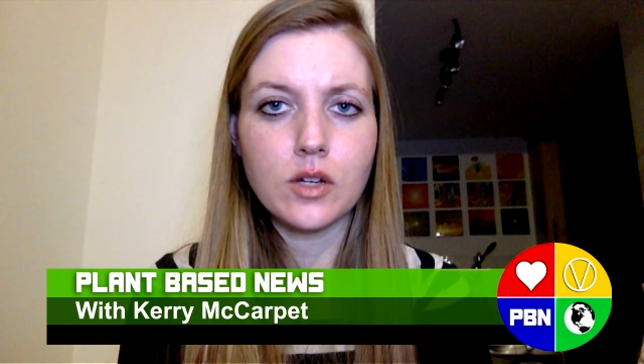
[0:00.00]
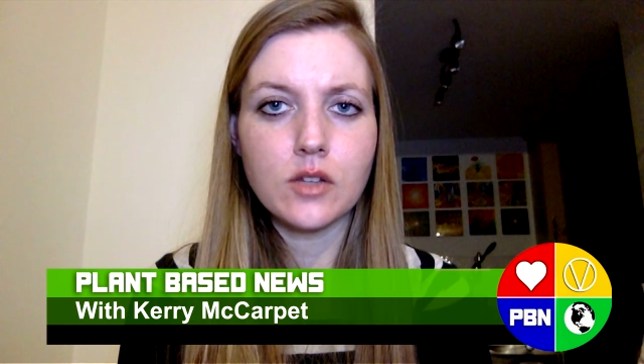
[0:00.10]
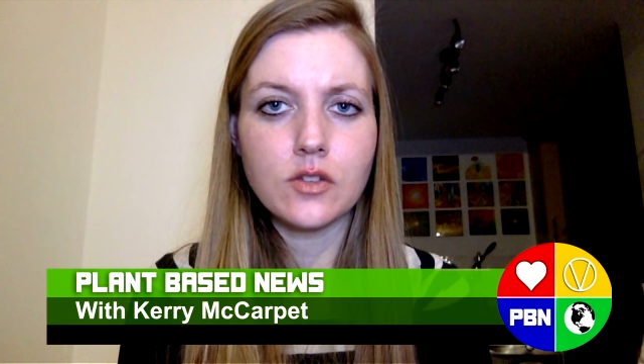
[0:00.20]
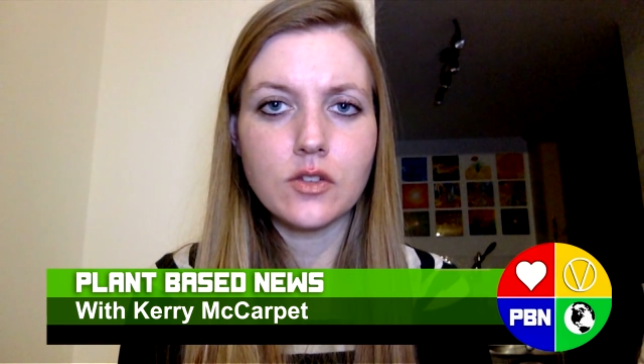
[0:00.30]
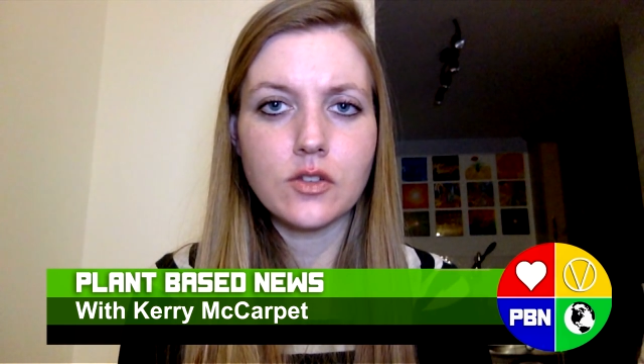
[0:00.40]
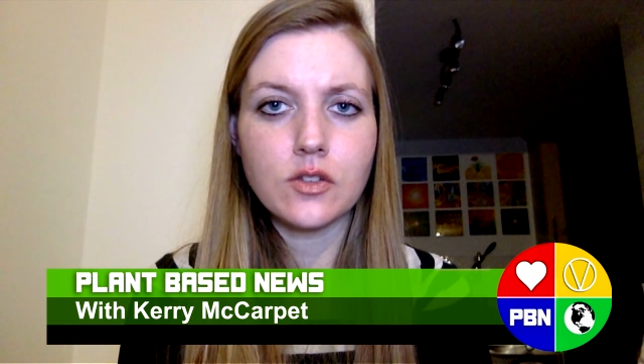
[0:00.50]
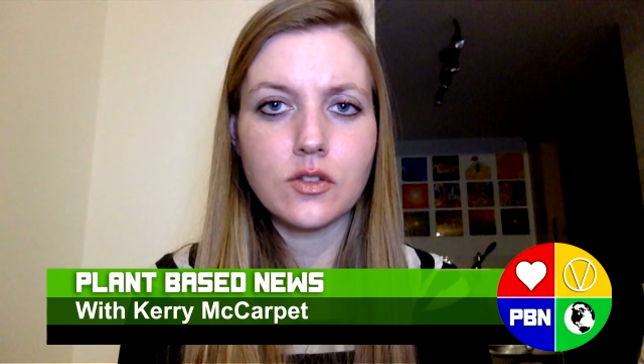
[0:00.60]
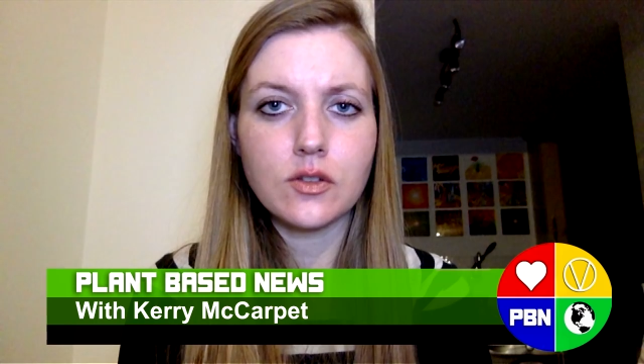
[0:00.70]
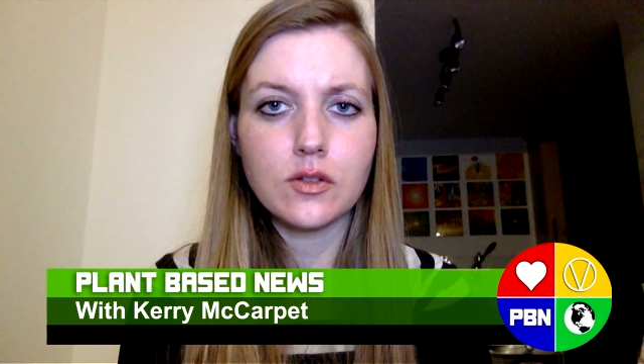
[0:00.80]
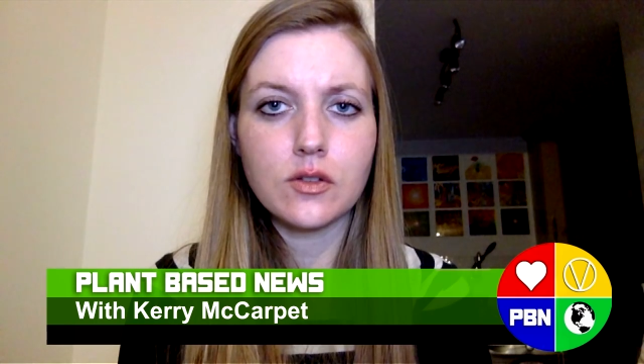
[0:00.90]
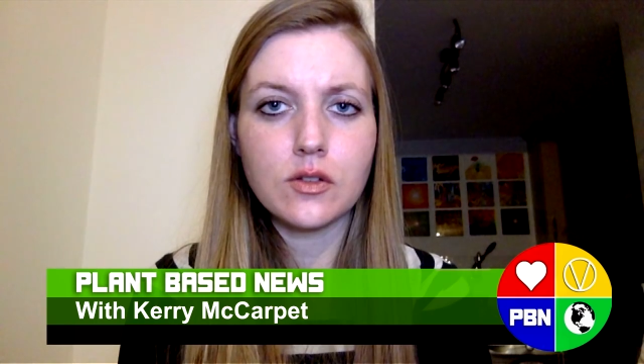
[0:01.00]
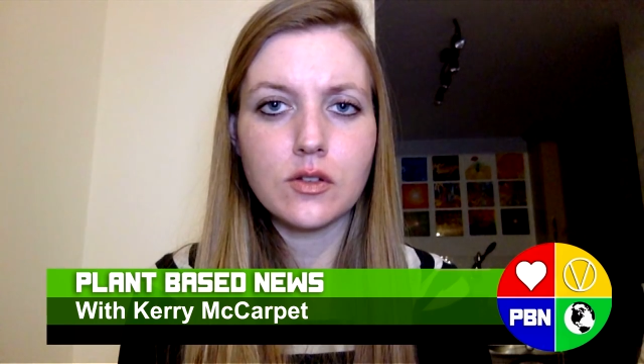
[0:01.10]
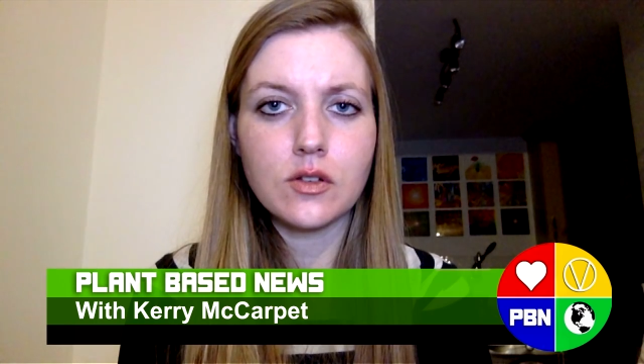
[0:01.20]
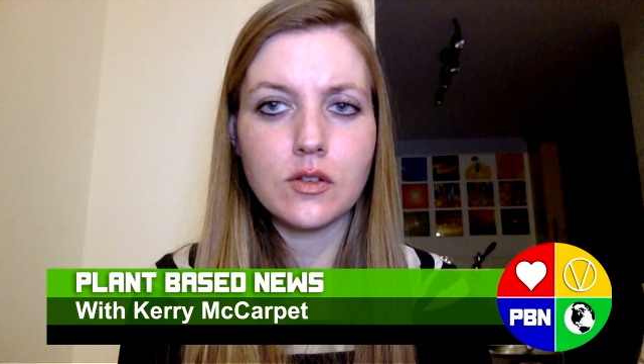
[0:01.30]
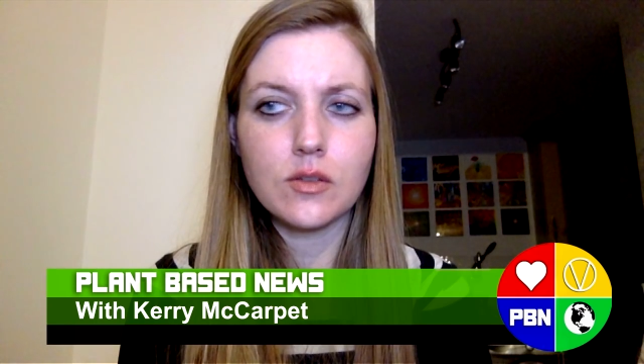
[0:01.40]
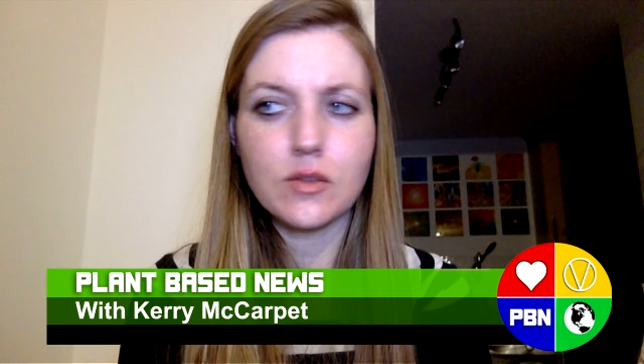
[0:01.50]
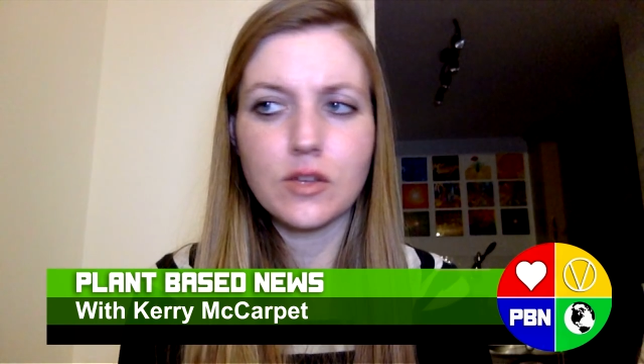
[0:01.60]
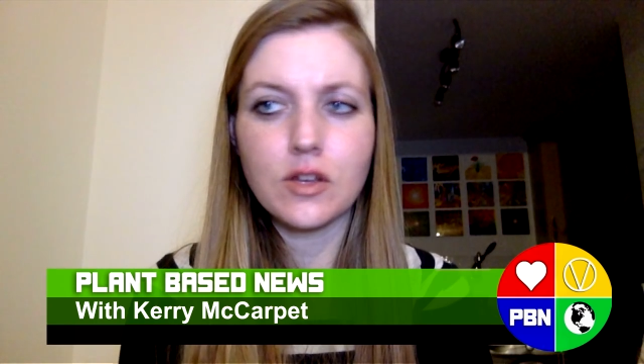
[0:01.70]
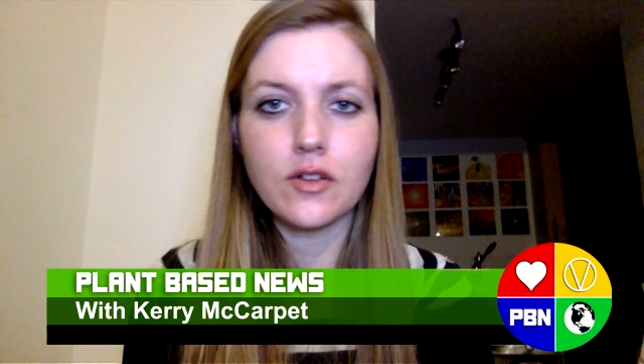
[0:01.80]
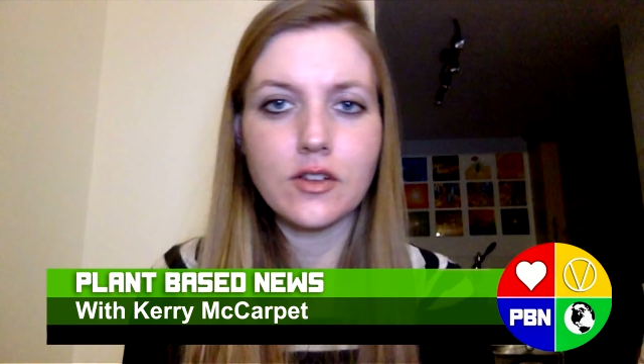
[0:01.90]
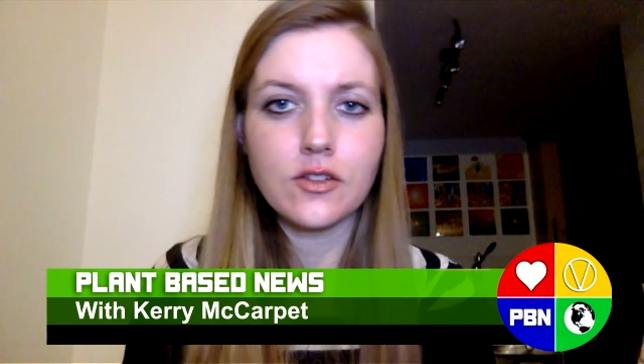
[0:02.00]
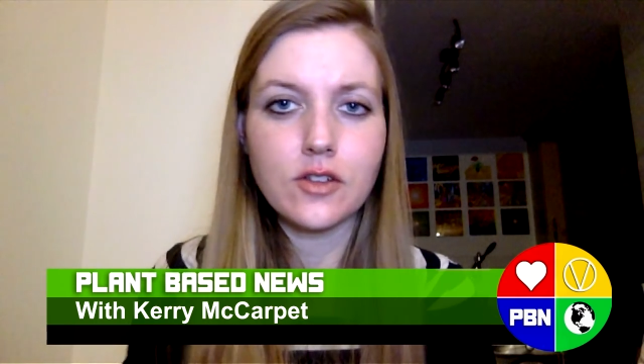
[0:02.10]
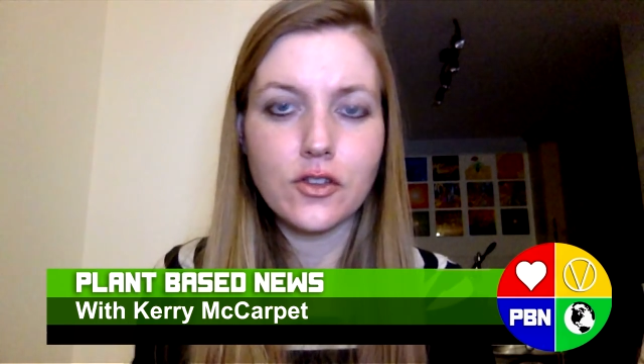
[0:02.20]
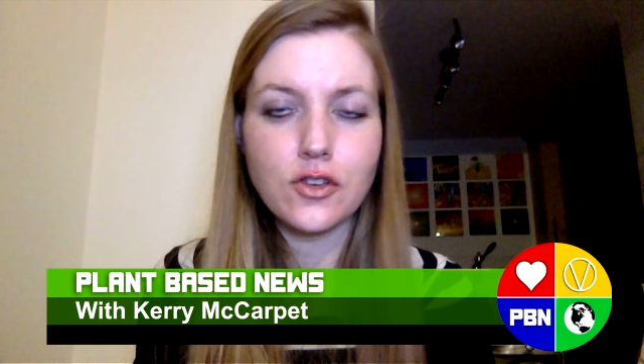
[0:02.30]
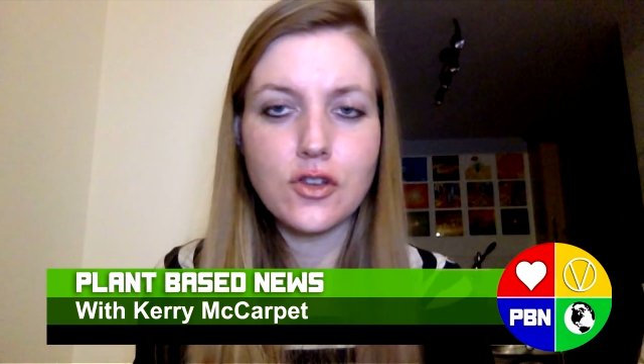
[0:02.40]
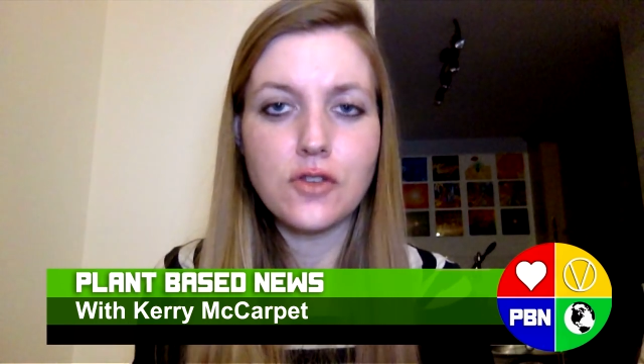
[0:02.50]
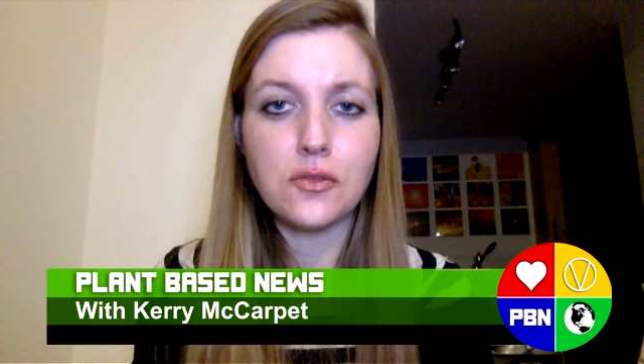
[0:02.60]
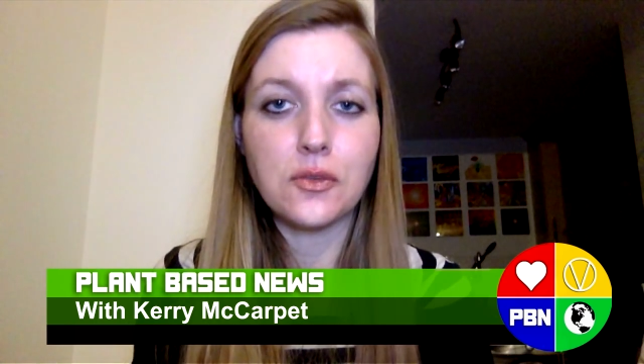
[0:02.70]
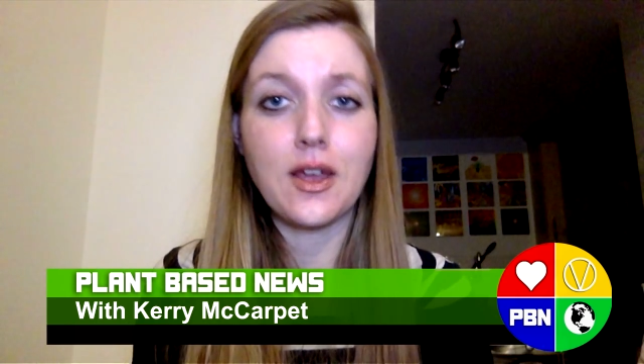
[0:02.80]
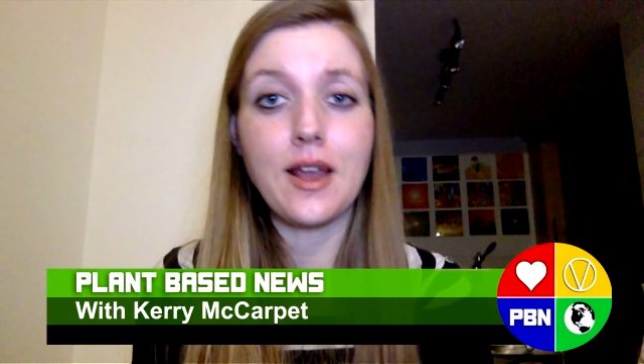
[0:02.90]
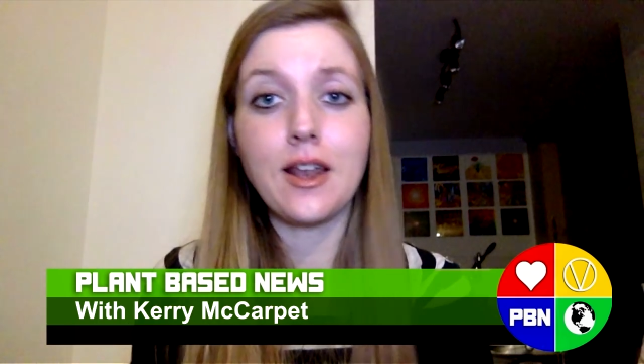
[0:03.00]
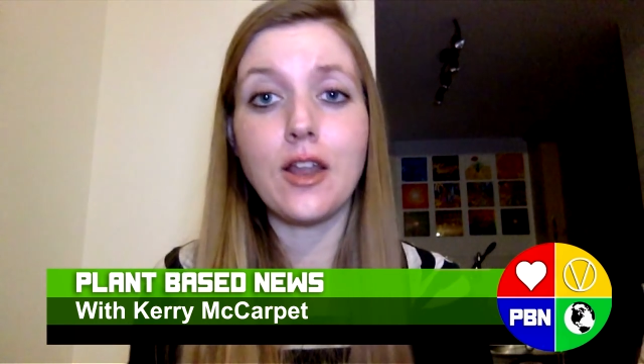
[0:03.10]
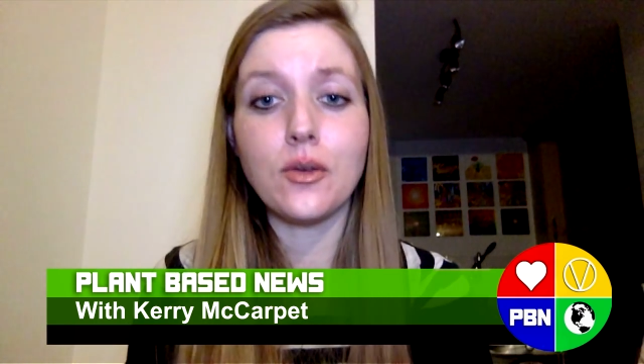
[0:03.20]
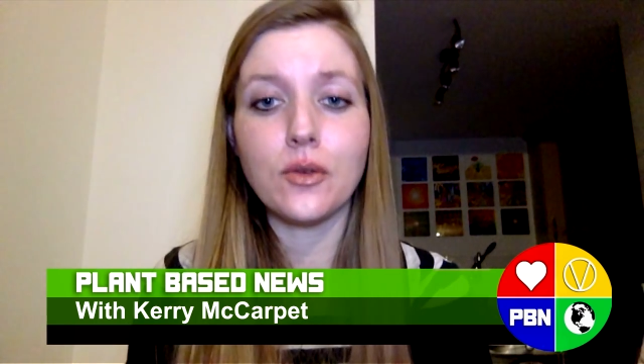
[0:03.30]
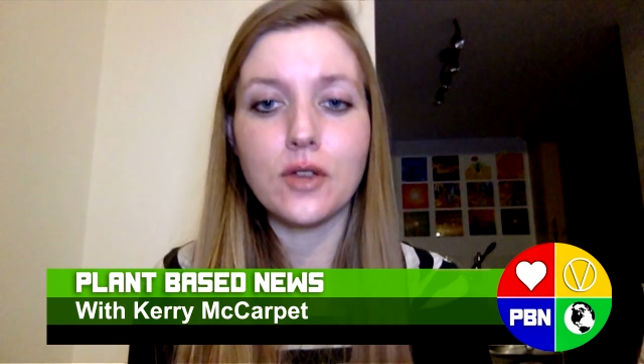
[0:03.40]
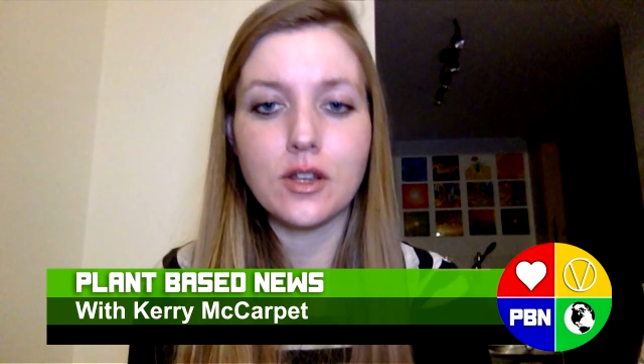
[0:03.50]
It's just, we can't really start the news with hello,